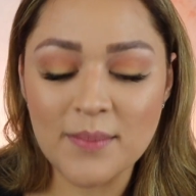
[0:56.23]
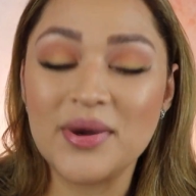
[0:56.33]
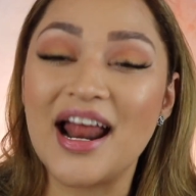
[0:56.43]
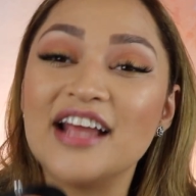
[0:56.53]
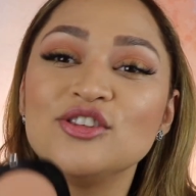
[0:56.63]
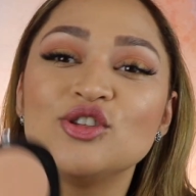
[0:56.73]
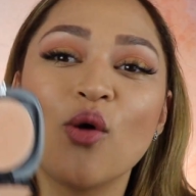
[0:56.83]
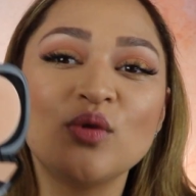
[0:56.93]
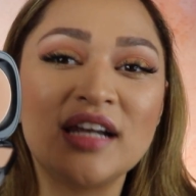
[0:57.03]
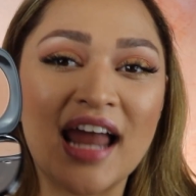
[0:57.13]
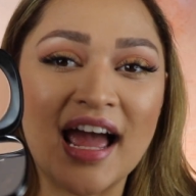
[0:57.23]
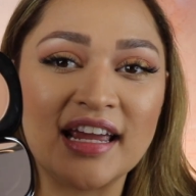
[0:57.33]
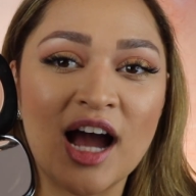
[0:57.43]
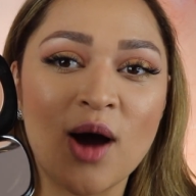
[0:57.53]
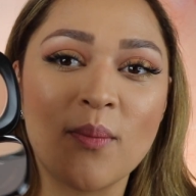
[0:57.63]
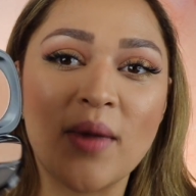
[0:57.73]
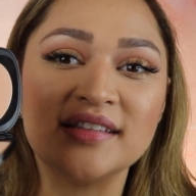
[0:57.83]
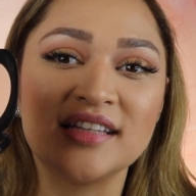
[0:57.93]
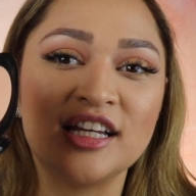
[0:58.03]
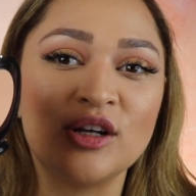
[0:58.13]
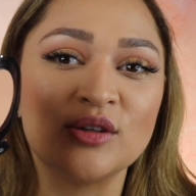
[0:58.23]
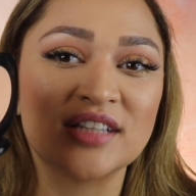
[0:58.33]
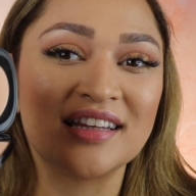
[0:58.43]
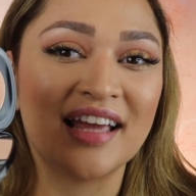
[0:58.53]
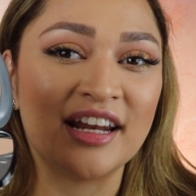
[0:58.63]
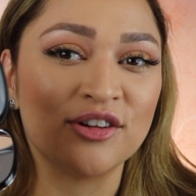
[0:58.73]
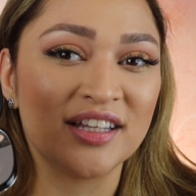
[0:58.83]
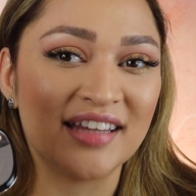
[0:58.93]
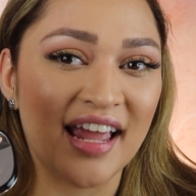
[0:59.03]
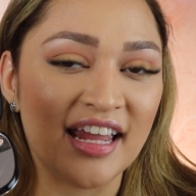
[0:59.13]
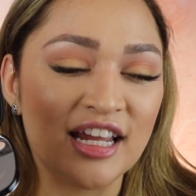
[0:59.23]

but I don't like how my skin looks at the end of the day.